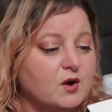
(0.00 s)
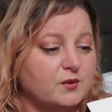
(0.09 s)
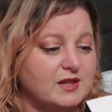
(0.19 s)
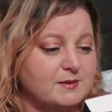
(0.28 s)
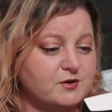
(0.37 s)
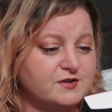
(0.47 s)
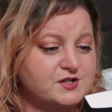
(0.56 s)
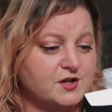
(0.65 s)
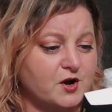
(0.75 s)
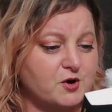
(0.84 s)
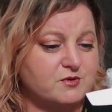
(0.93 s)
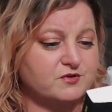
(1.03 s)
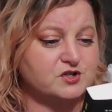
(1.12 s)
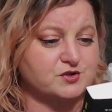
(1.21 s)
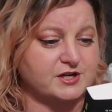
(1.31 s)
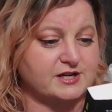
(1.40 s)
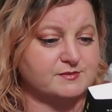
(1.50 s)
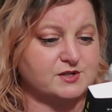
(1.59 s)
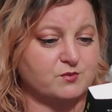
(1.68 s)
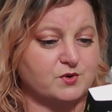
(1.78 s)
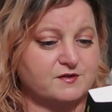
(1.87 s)
When they move into the home of her dreams
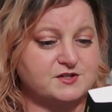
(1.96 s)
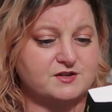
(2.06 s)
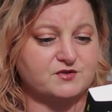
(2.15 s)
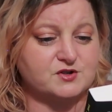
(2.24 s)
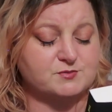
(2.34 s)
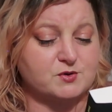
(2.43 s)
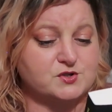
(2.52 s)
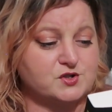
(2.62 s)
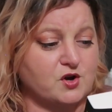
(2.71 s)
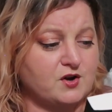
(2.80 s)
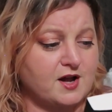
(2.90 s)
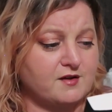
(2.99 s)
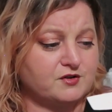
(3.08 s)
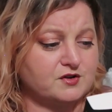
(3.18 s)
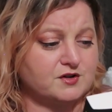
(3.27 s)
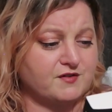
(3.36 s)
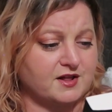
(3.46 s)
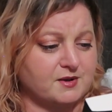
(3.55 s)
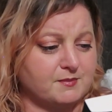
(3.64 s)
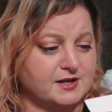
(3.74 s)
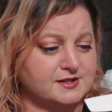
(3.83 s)
in one of Denver's most sought-after
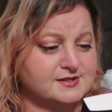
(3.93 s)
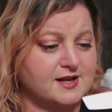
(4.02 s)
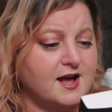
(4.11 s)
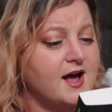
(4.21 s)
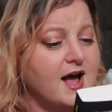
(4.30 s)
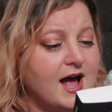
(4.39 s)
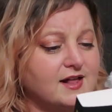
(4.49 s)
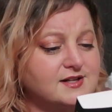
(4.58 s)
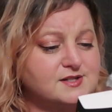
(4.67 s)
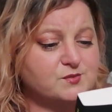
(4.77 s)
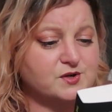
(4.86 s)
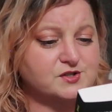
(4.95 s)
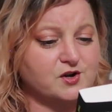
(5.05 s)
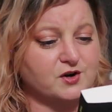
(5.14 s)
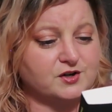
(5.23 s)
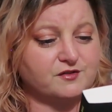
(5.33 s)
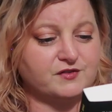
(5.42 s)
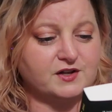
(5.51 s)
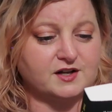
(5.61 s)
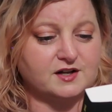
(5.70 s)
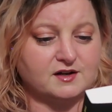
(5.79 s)
developments, Allison works hard to
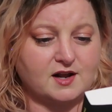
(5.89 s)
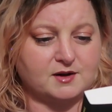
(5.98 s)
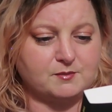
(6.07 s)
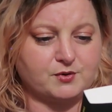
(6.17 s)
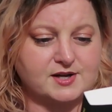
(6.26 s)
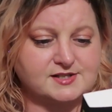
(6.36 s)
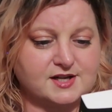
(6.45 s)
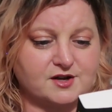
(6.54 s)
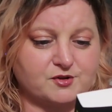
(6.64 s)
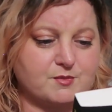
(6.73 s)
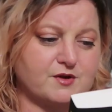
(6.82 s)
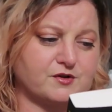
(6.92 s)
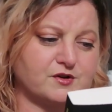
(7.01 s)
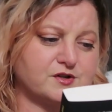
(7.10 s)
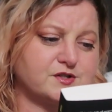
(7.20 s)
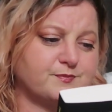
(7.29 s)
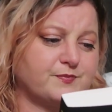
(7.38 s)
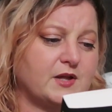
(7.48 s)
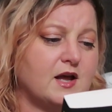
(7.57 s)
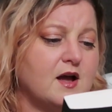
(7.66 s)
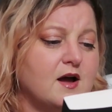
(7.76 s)
fit in and impress the other mothers.
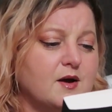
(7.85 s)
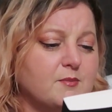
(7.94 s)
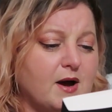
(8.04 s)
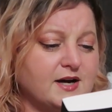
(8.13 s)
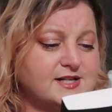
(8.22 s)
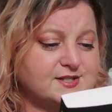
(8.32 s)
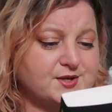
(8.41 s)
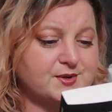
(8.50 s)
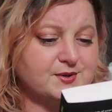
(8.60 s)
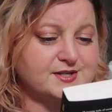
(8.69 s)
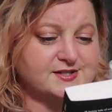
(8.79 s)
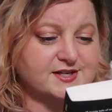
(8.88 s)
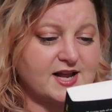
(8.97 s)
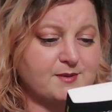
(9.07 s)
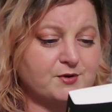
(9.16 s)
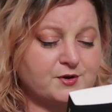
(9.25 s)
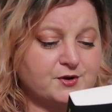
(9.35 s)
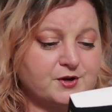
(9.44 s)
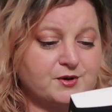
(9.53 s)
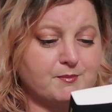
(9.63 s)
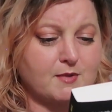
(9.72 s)
Bonnie Sloan is the
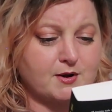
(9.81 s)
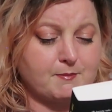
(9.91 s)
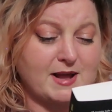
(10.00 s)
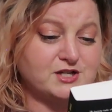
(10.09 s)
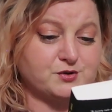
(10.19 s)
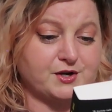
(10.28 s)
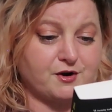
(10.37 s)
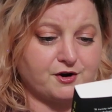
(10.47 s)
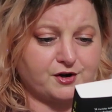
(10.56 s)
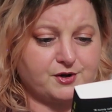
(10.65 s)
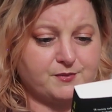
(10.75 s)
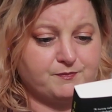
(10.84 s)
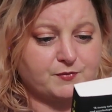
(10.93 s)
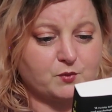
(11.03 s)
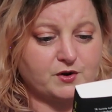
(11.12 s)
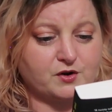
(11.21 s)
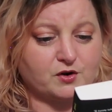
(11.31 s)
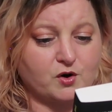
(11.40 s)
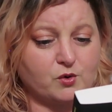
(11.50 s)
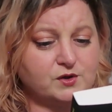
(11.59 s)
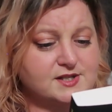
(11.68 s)
neighborhood matriarch, with
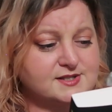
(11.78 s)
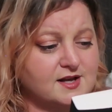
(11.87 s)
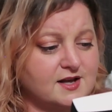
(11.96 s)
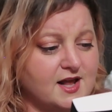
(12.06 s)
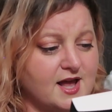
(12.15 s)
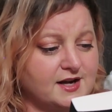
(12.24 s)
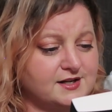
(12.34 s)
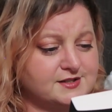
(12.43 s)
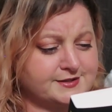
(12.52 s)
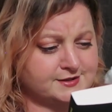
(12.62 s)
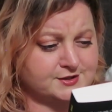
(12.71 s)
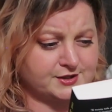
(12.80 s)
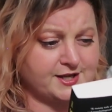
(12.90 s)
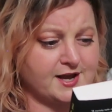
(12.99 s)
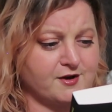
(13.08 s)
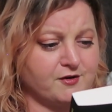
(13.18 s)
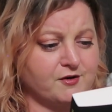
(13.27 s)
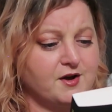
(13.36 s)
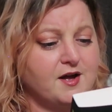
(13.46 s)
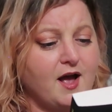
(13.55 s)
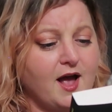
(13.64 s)
her oldest son headed to Yale
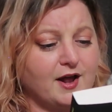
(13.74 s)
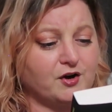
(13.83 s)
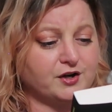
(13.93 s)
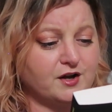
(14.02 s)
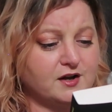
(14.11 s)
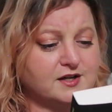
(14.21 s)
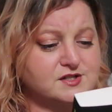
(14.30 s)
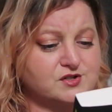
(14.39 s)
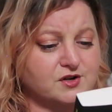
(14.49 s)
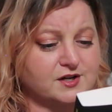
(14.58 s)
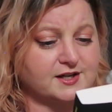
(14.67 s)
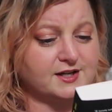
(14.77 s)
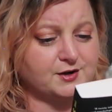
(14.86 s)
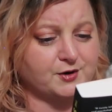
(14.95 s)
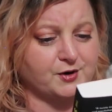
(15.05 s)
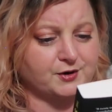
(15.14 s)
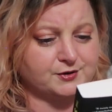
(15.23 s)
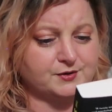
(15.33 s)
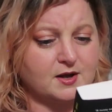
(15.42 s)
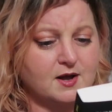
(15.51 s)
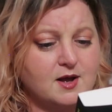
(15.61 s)
and her youngest starting
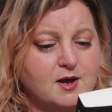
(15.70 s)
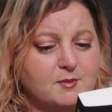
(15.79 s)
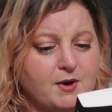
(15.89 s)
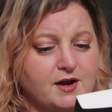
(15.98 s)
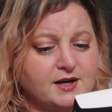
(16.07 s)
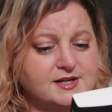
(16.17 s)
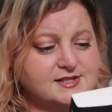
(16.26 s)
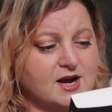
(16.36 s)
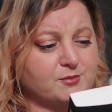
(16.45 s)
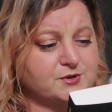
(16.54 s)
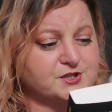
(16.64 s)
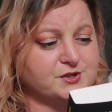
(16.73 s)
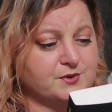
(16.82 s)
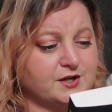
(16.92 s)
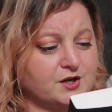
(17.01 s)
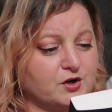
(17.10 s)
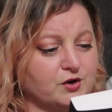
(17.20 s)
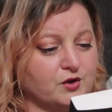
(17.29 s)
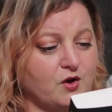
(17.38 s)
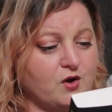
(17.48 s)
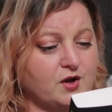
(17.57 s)
kindergarten. Bonnie is now pursuing her
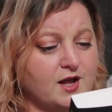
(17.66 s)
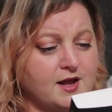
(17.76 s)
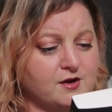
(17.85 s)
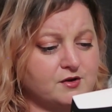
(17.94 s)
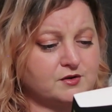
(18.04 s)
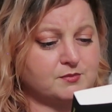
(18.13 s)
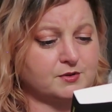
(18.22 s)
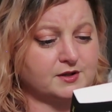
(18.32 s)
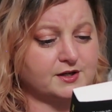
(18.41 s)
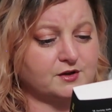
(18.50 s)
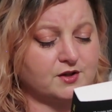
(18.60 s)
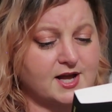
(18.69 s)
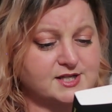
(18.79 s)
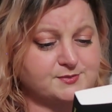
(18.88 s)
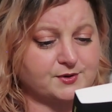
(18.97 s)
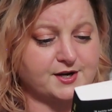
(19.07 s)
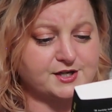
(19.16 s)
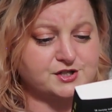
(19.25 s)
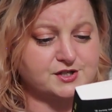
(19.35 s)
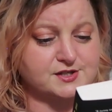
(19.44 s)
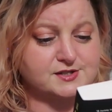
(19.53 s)
long-held political
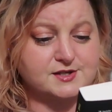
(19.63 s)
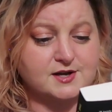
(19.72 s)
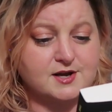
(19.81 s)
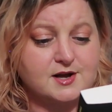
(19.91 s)
aspirations.